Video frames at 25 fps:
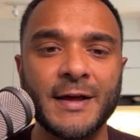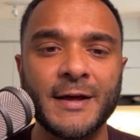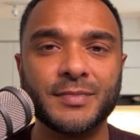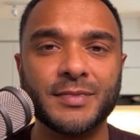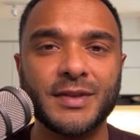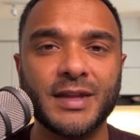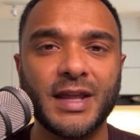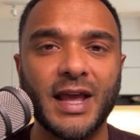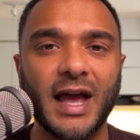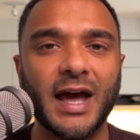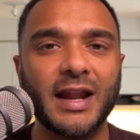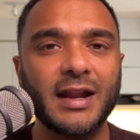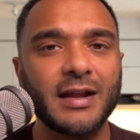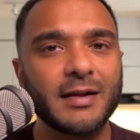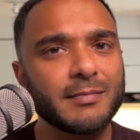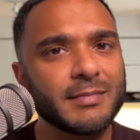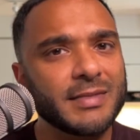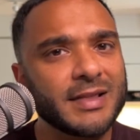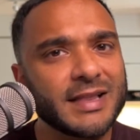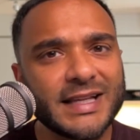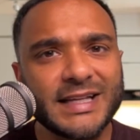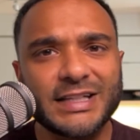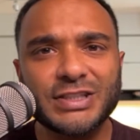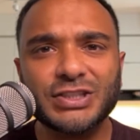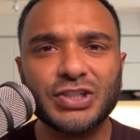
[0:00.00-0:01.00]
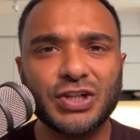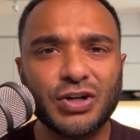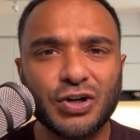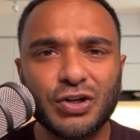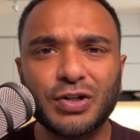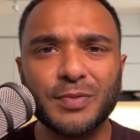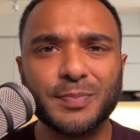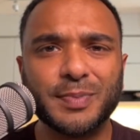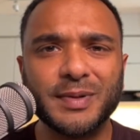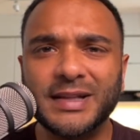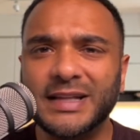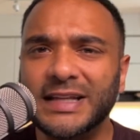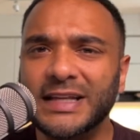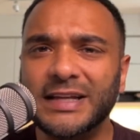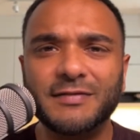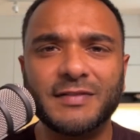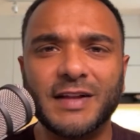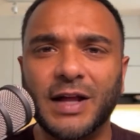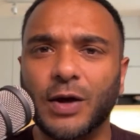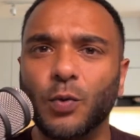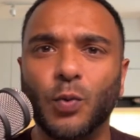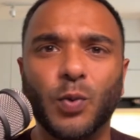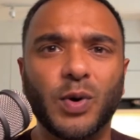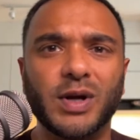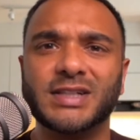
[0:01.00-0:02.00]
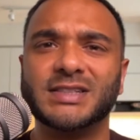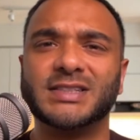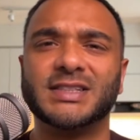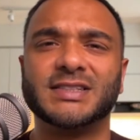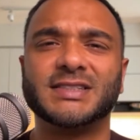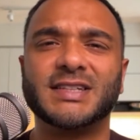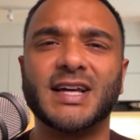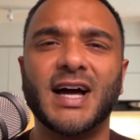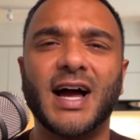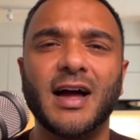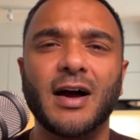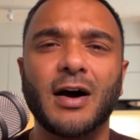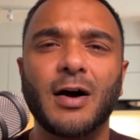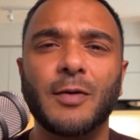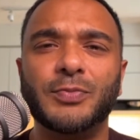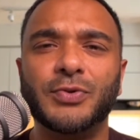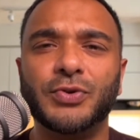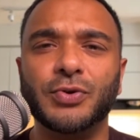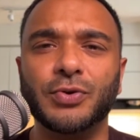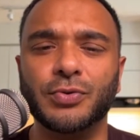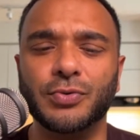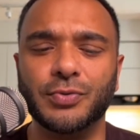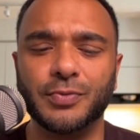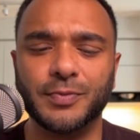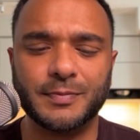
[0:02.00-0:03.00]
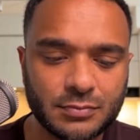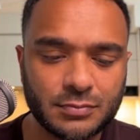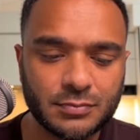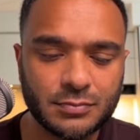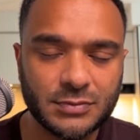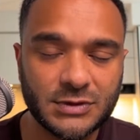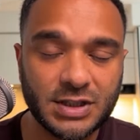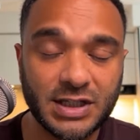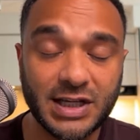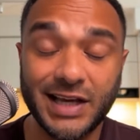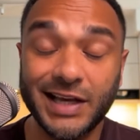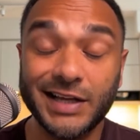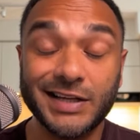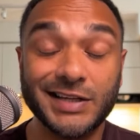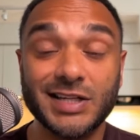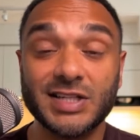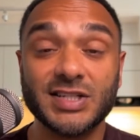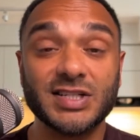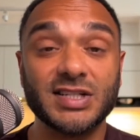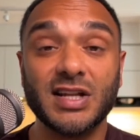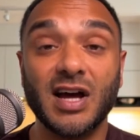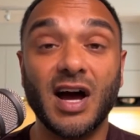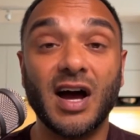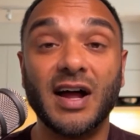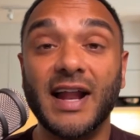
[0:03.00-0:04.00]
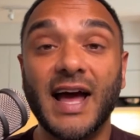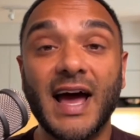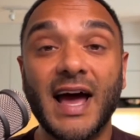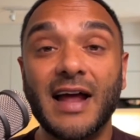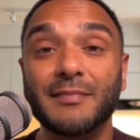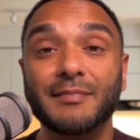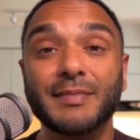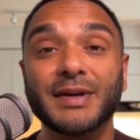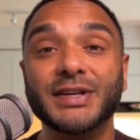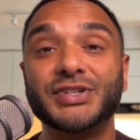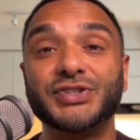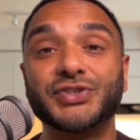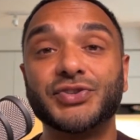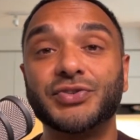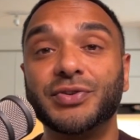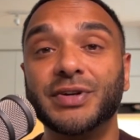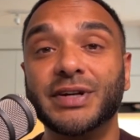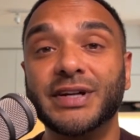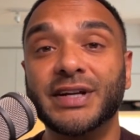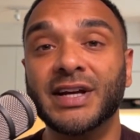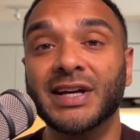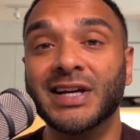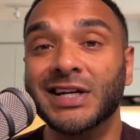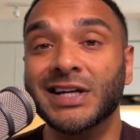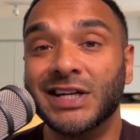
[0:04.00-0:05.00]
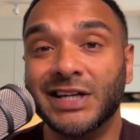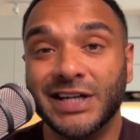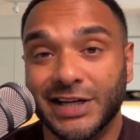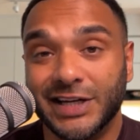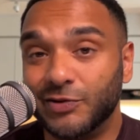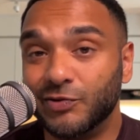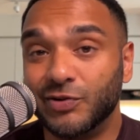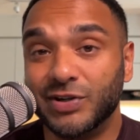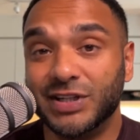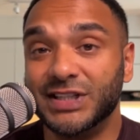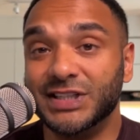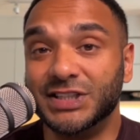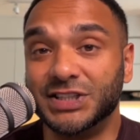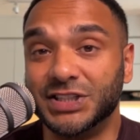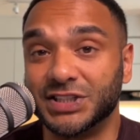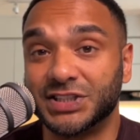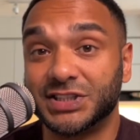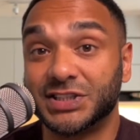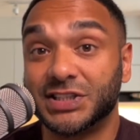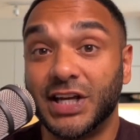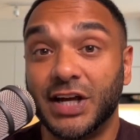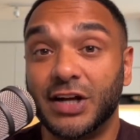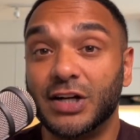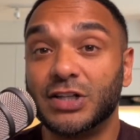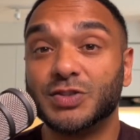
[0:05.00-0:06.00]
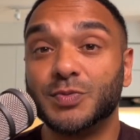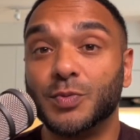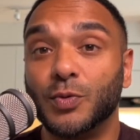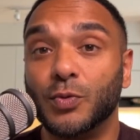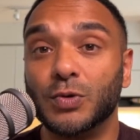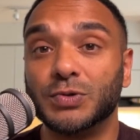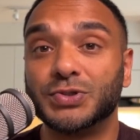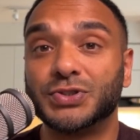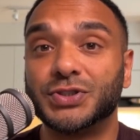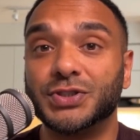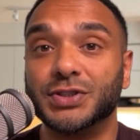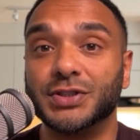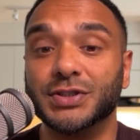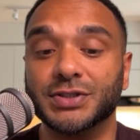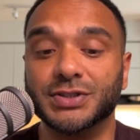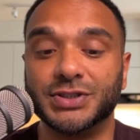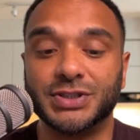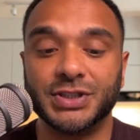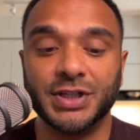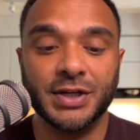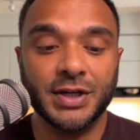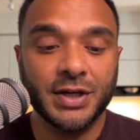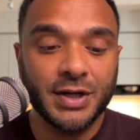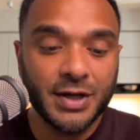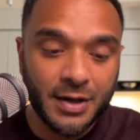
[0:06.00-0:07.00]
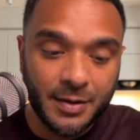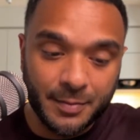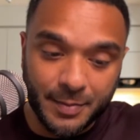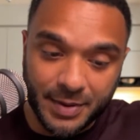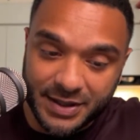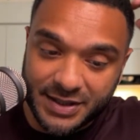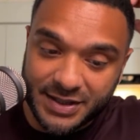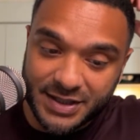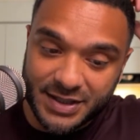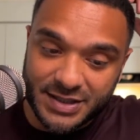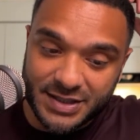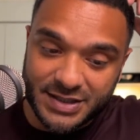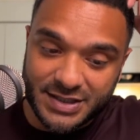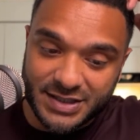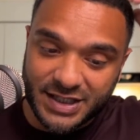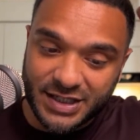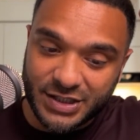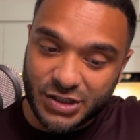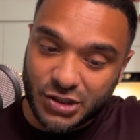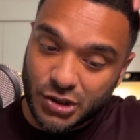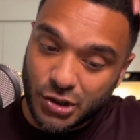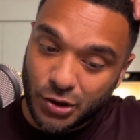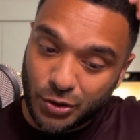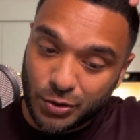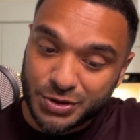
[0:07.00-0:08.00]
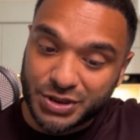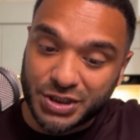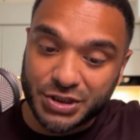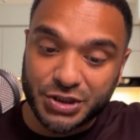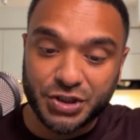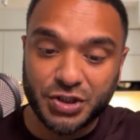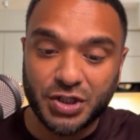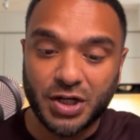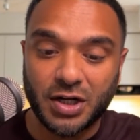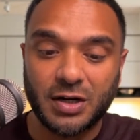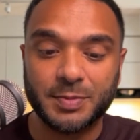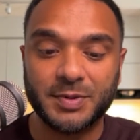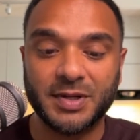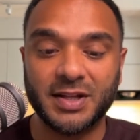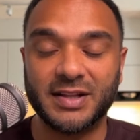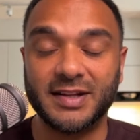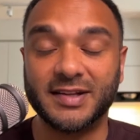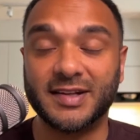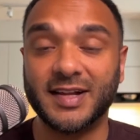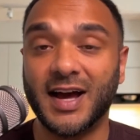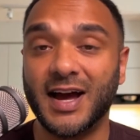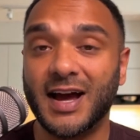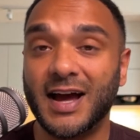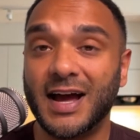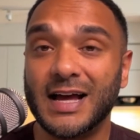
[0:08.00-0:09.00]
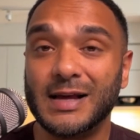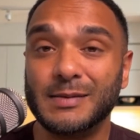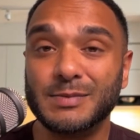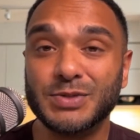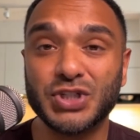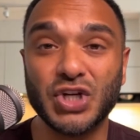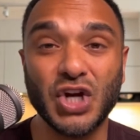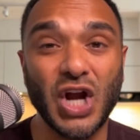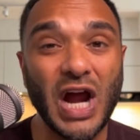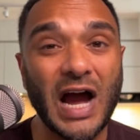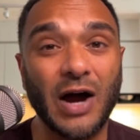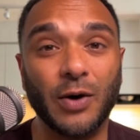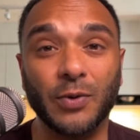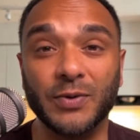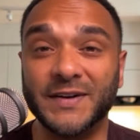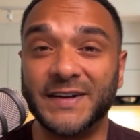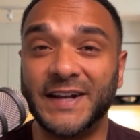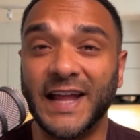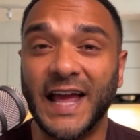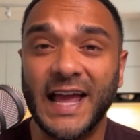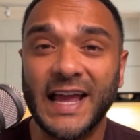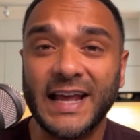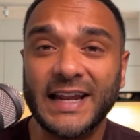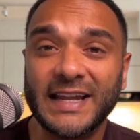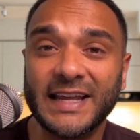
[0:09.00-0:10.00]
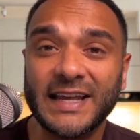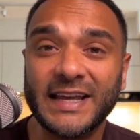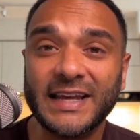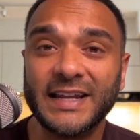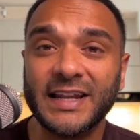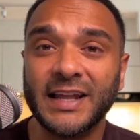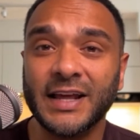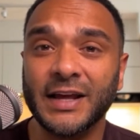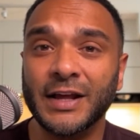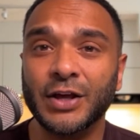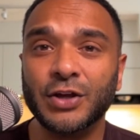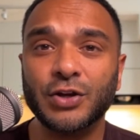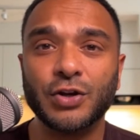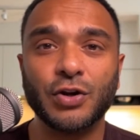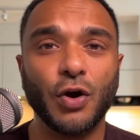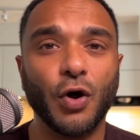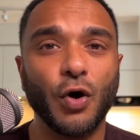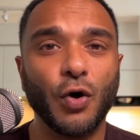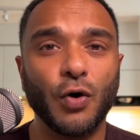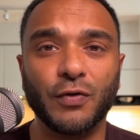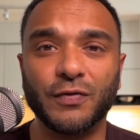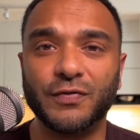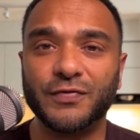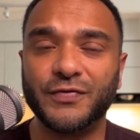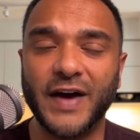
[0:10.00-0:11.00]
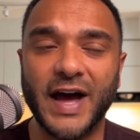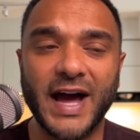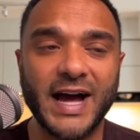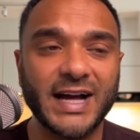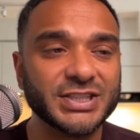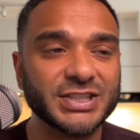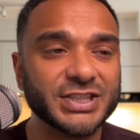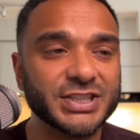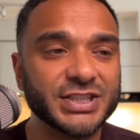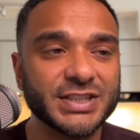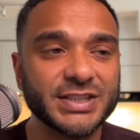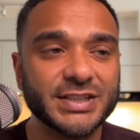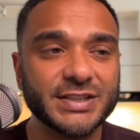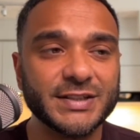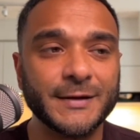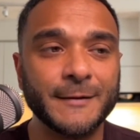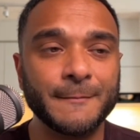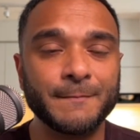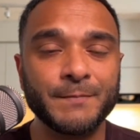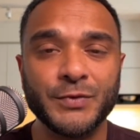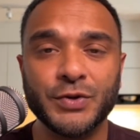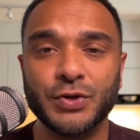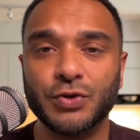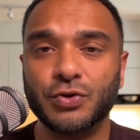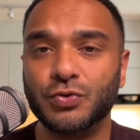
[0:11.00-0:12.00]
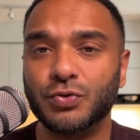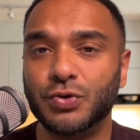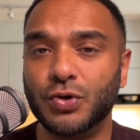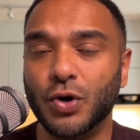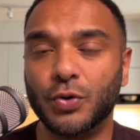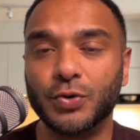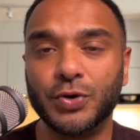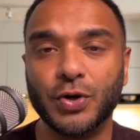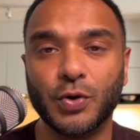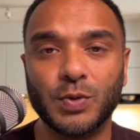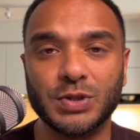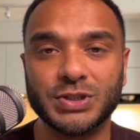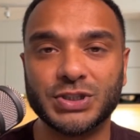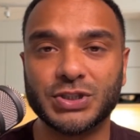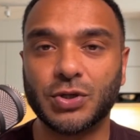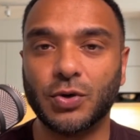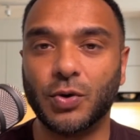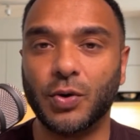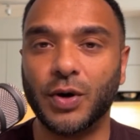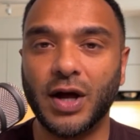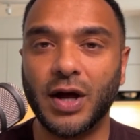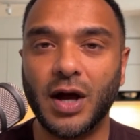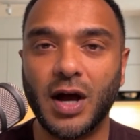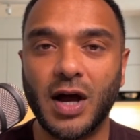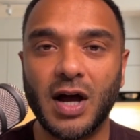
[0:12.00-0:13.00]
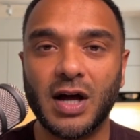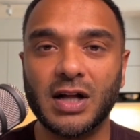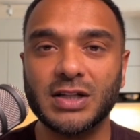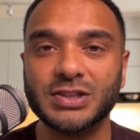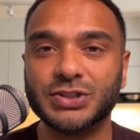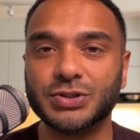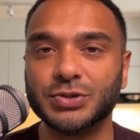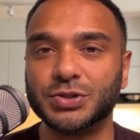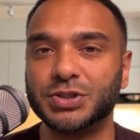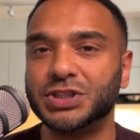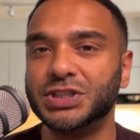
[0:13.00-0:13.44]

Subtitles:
and it leads her to believe, like, what is this guy up to? It does not add mystery. It really just scares most girls. because it shows that you're not up to the times, you're outdated, you're old fashioned, you don't know what's going on. So she's